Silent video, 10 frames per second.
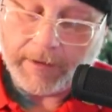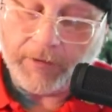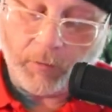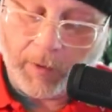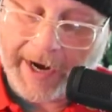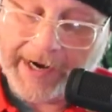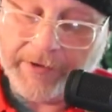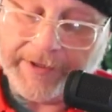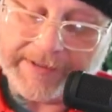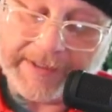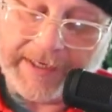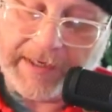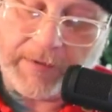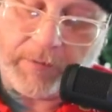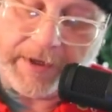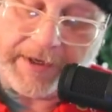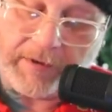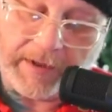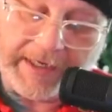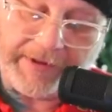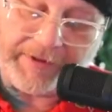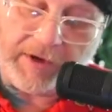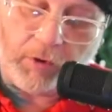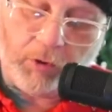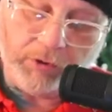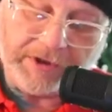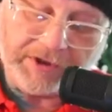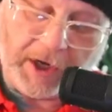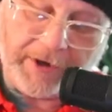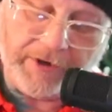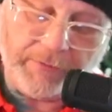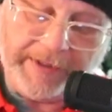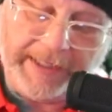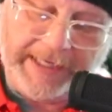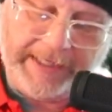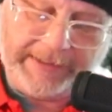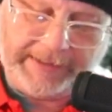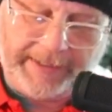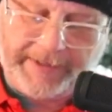the wire that's in it, and we're going to get the old solder to release, and